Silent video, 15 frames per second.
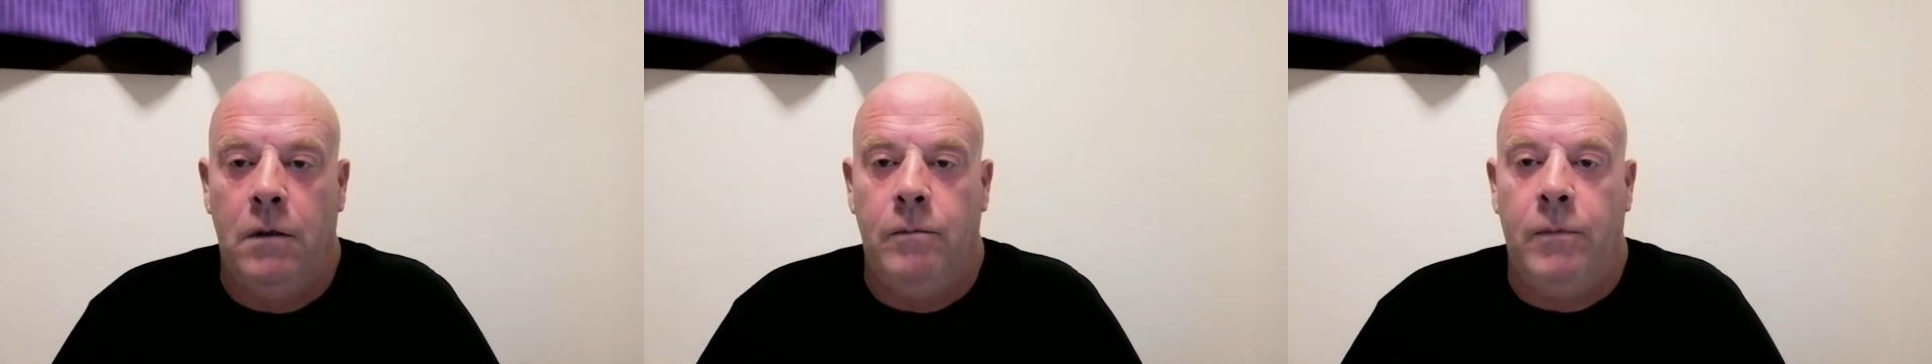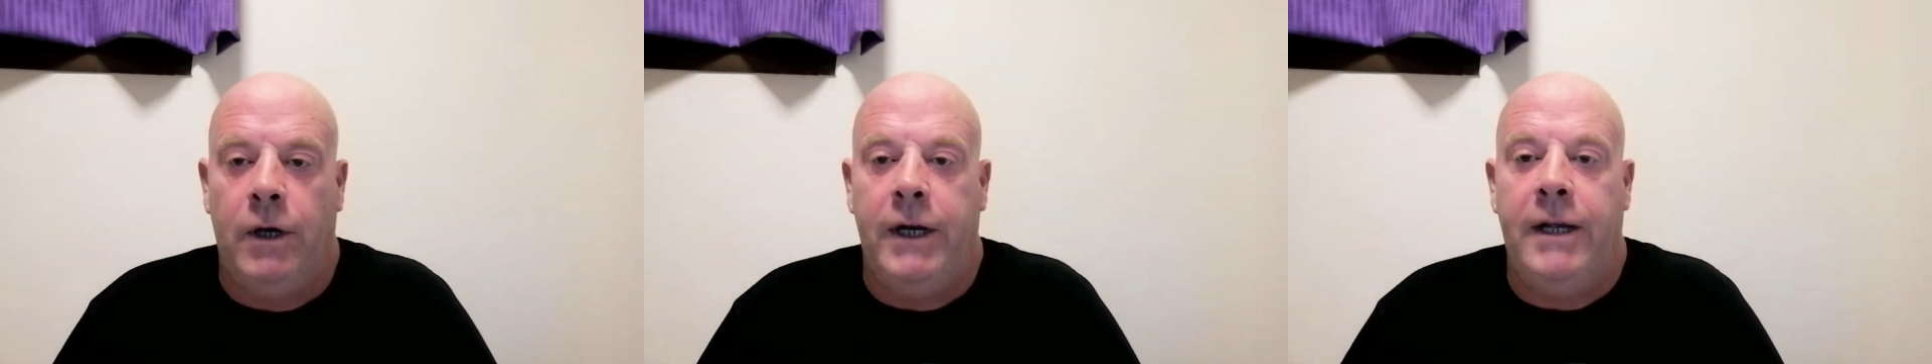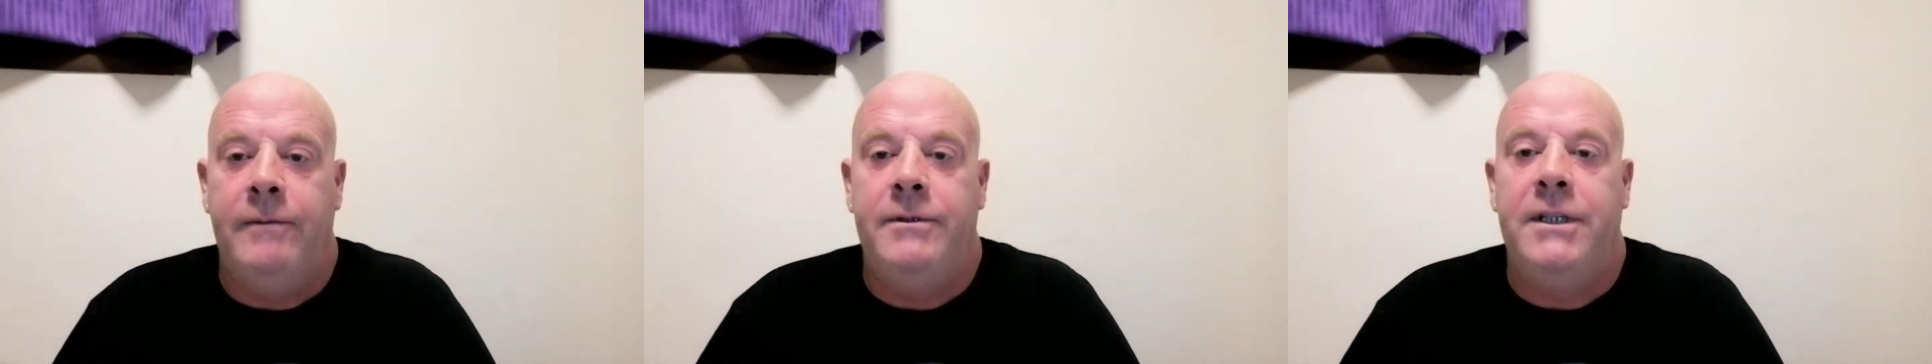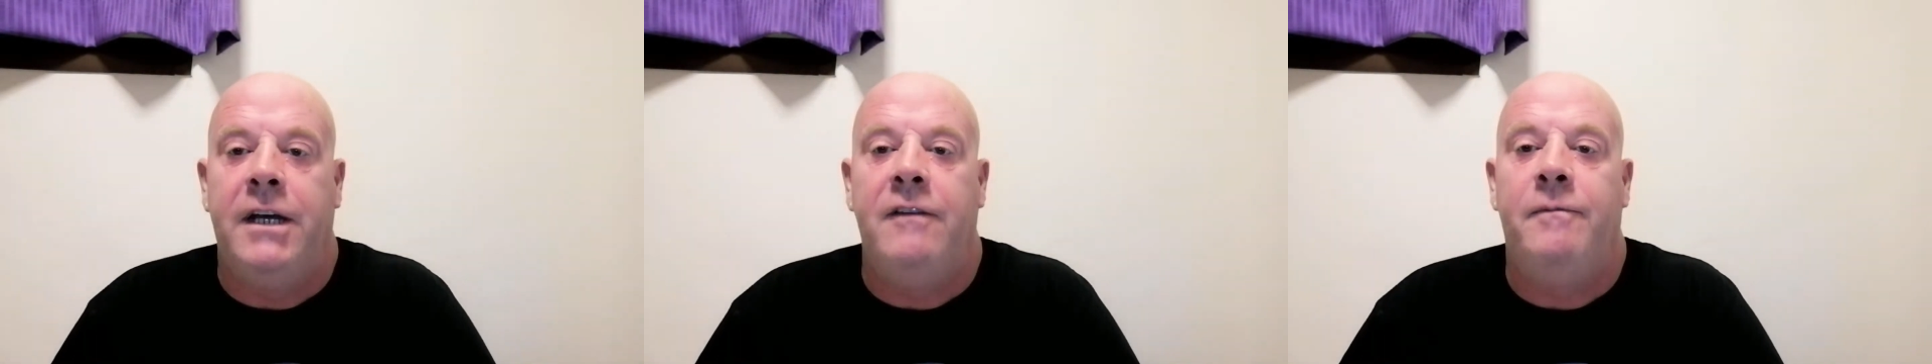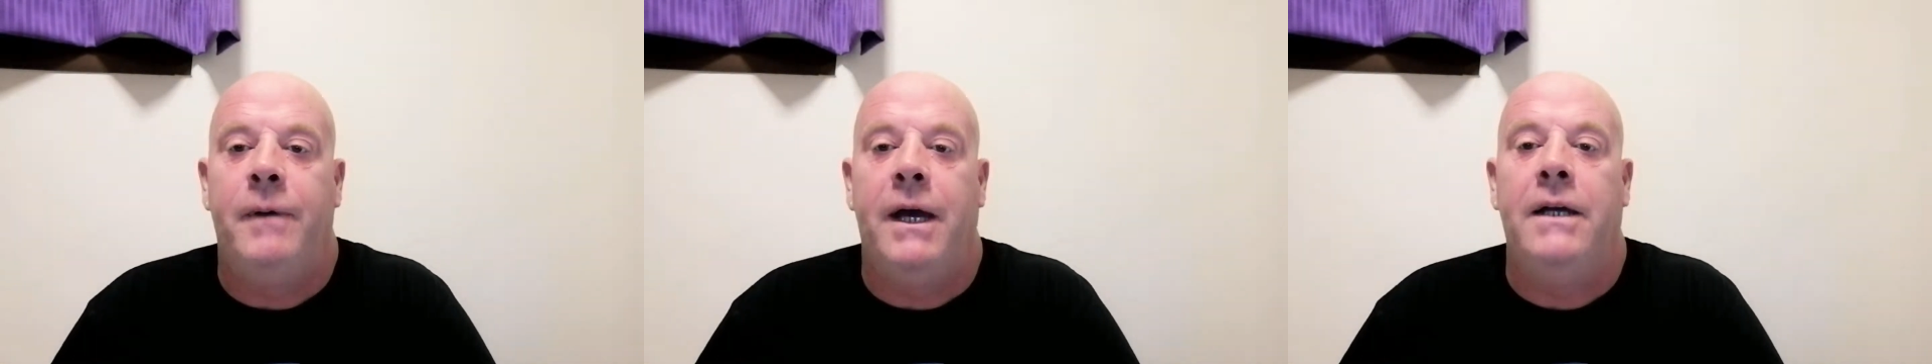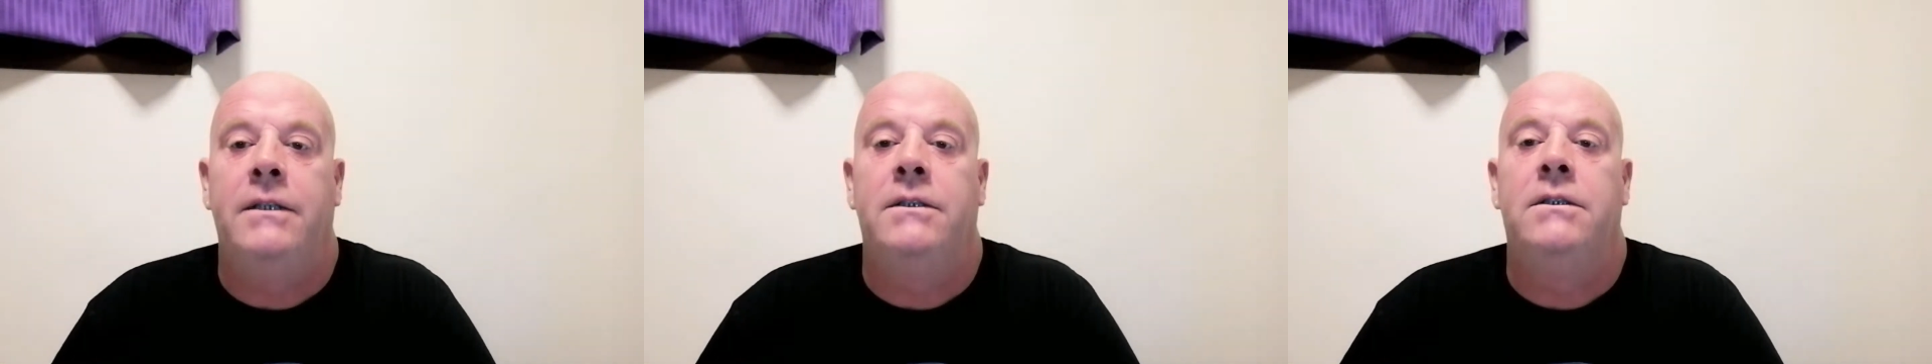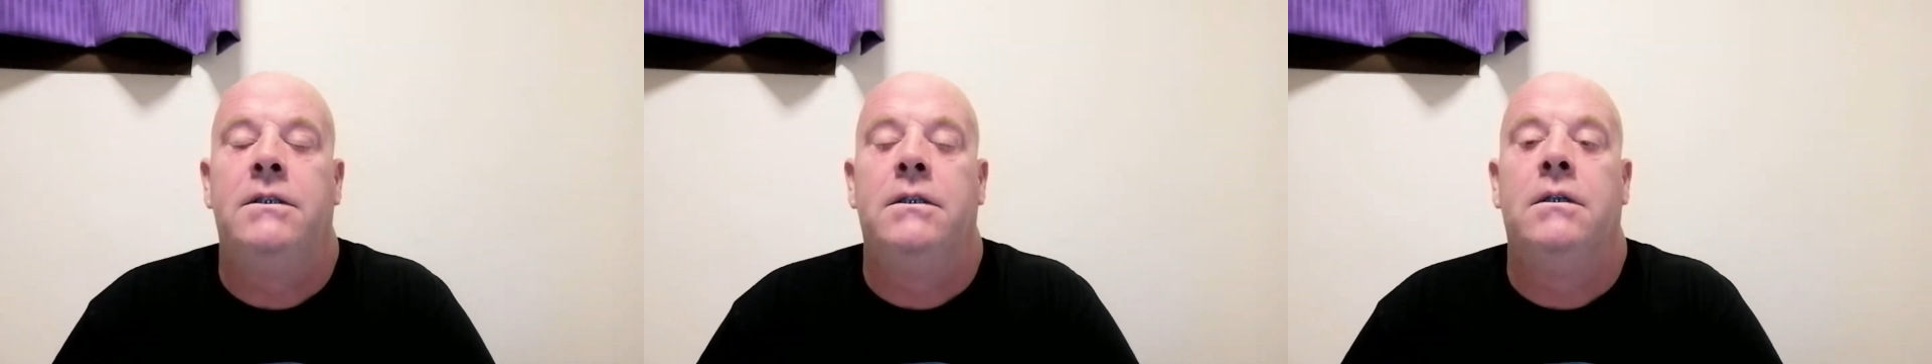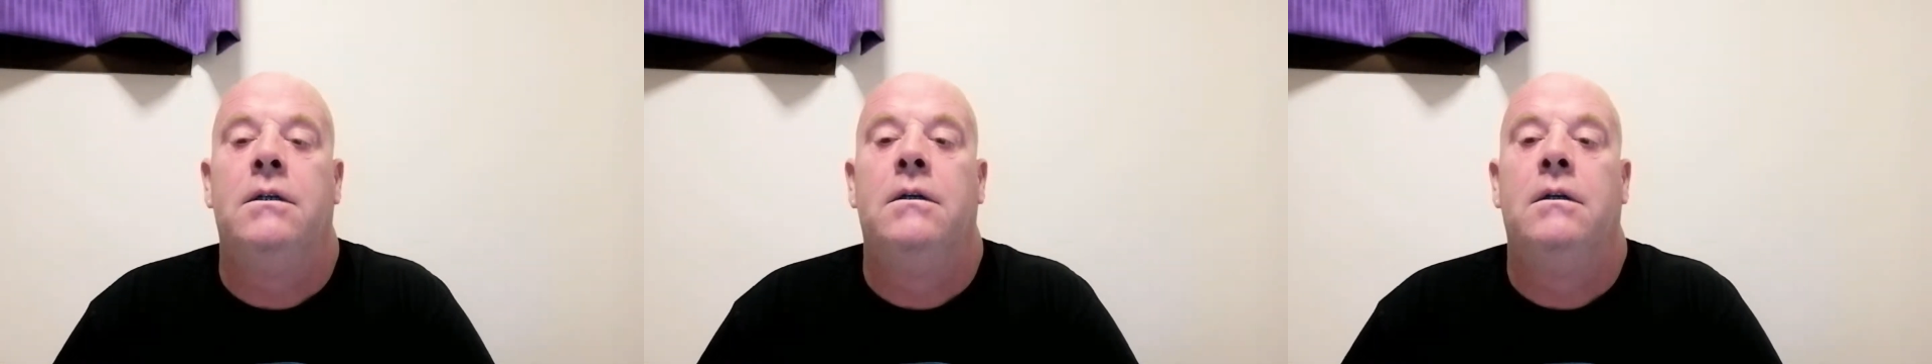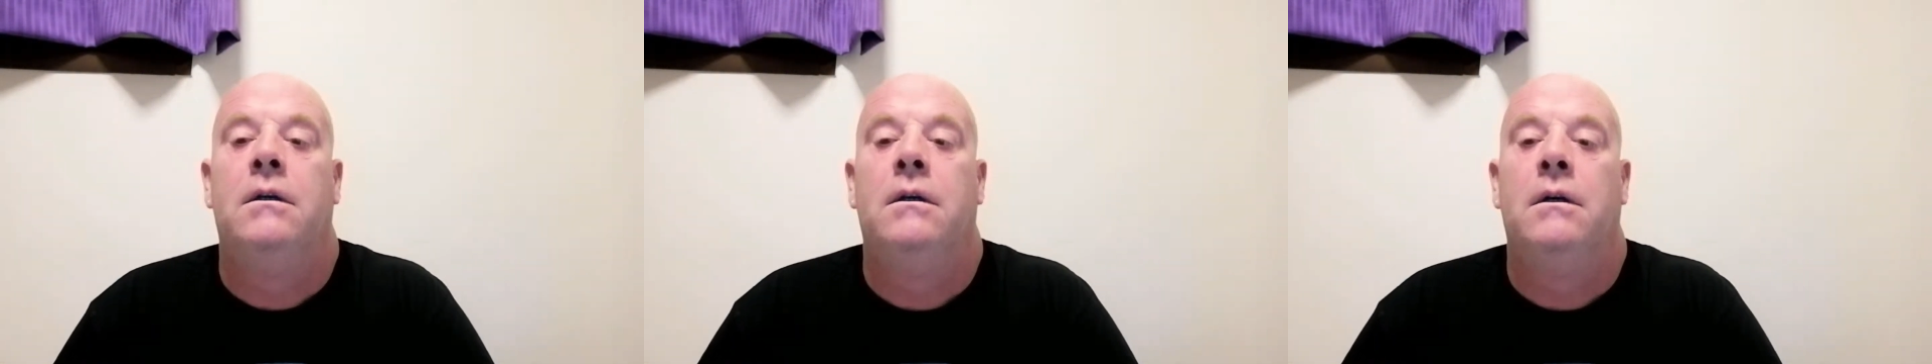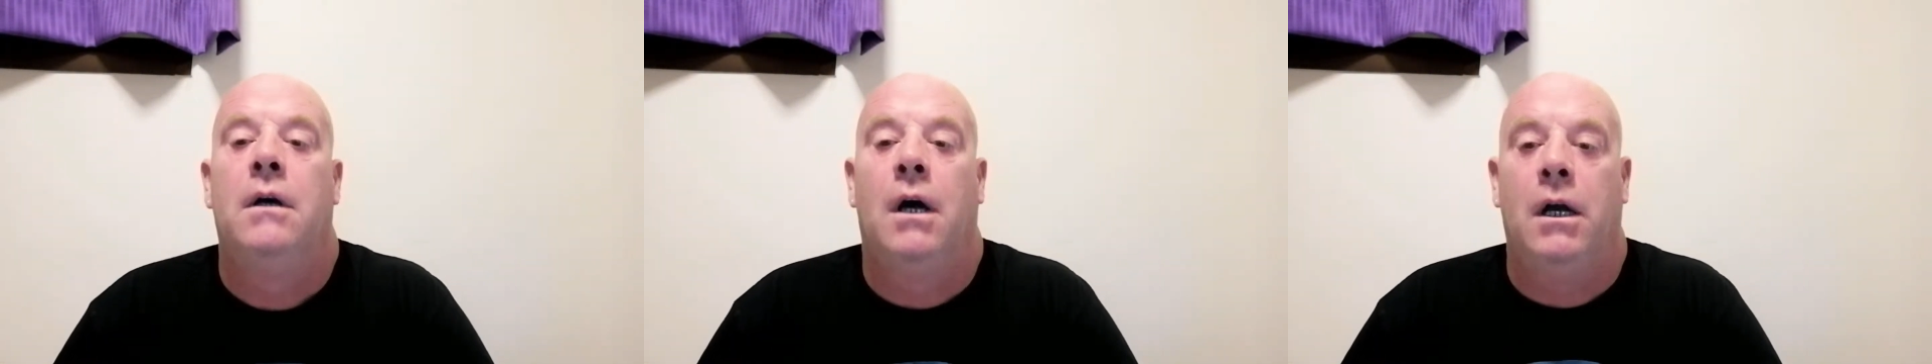My name's Dave Bass.
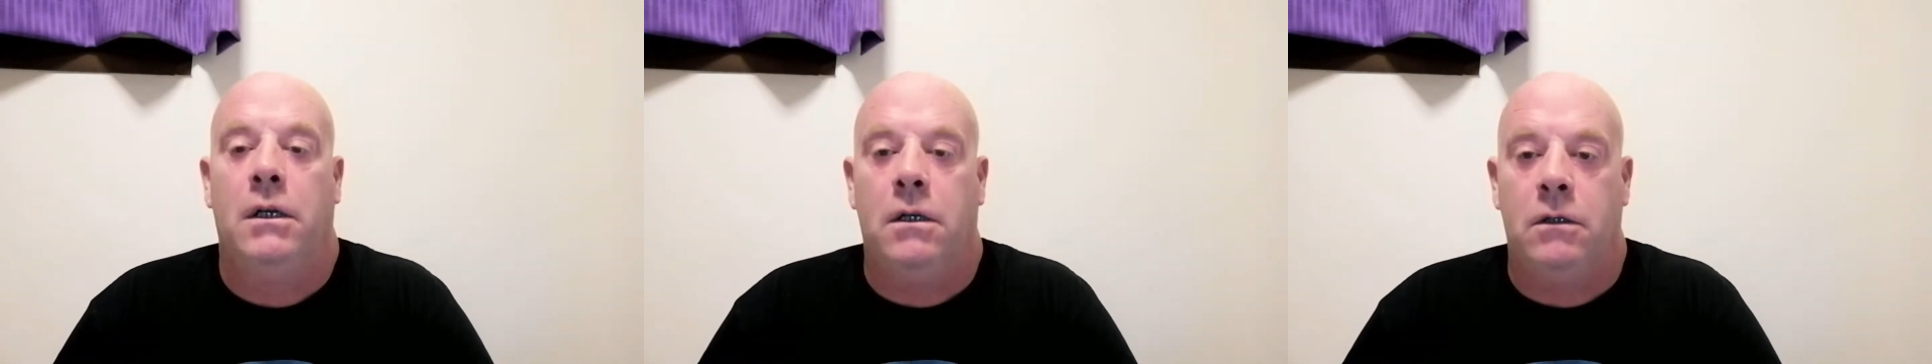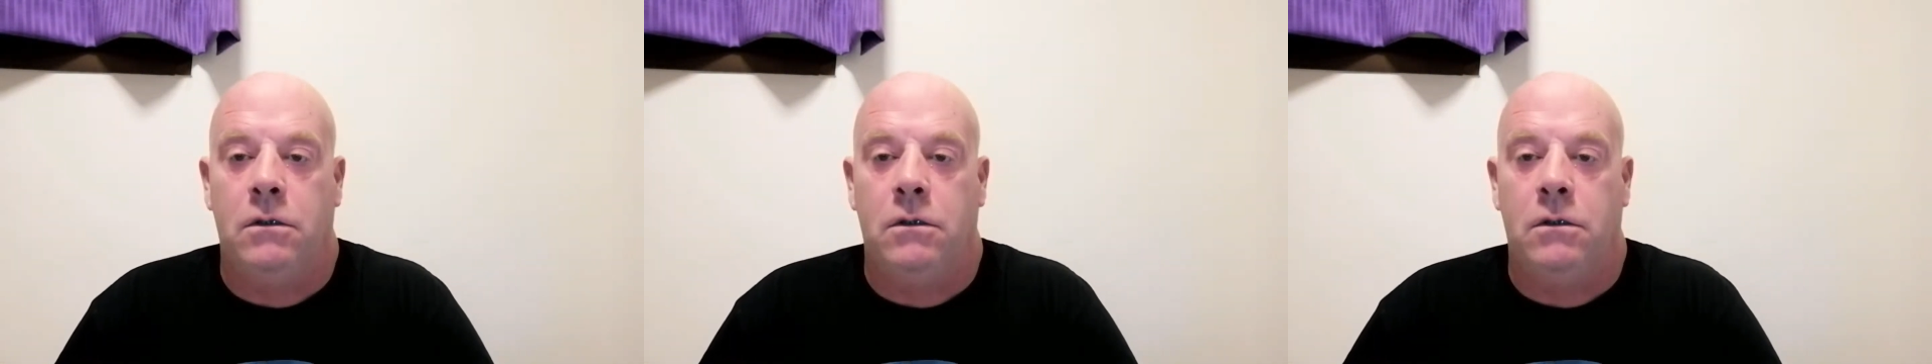I got